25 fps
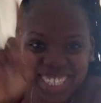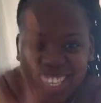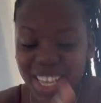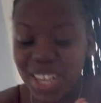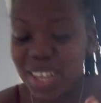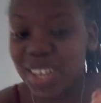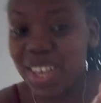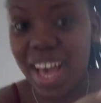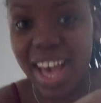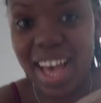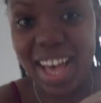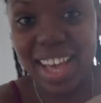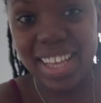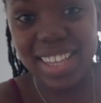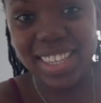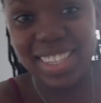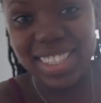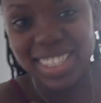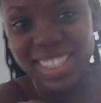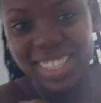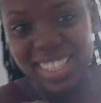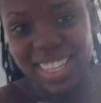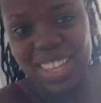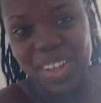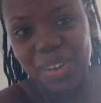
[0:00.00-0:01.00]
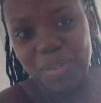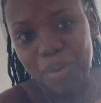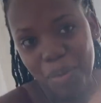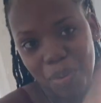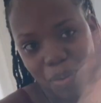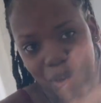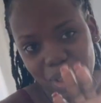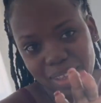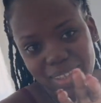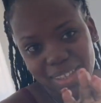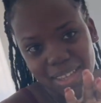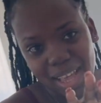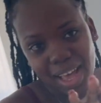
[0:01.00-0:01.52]
See you guys when
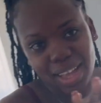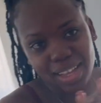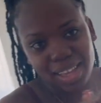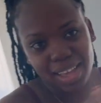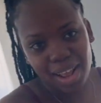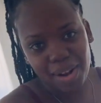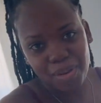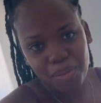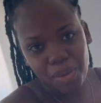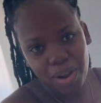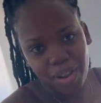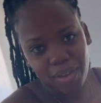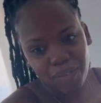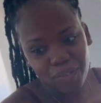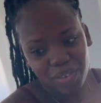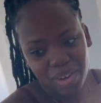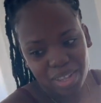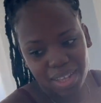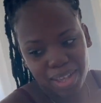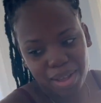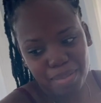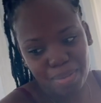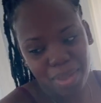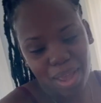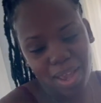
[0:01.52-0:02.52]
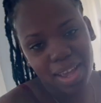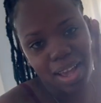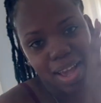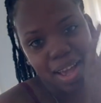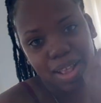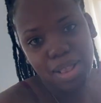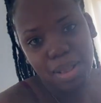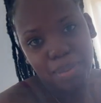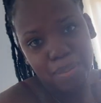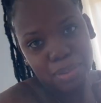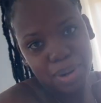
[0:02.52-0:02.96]
we start getting ready for the game night and the